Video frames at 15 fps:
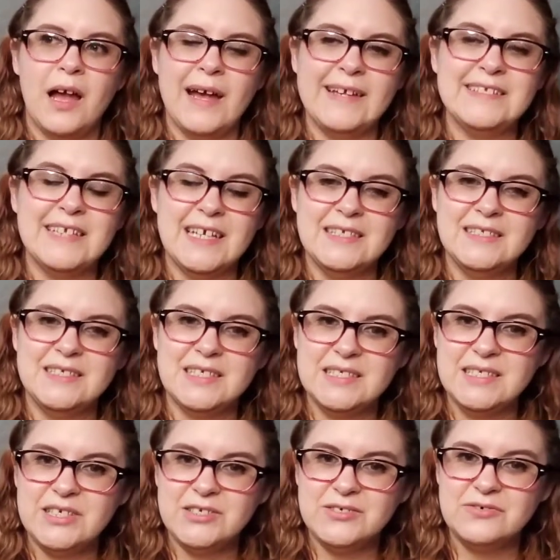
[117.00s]
tend to
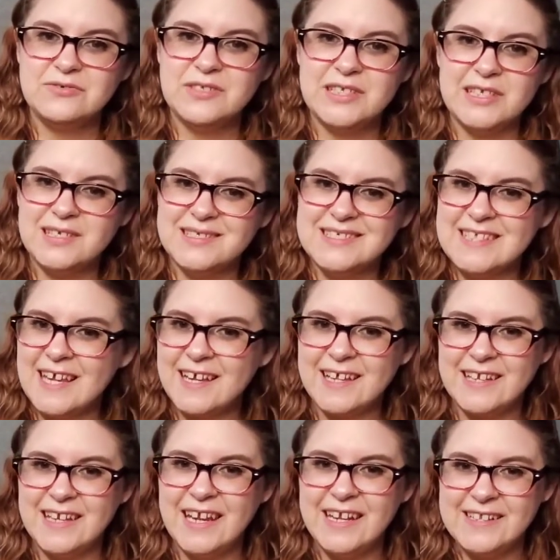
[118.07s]
do just
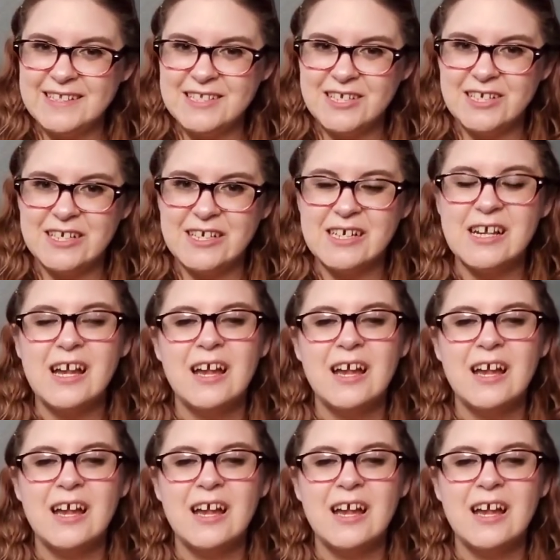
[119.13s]
second nature.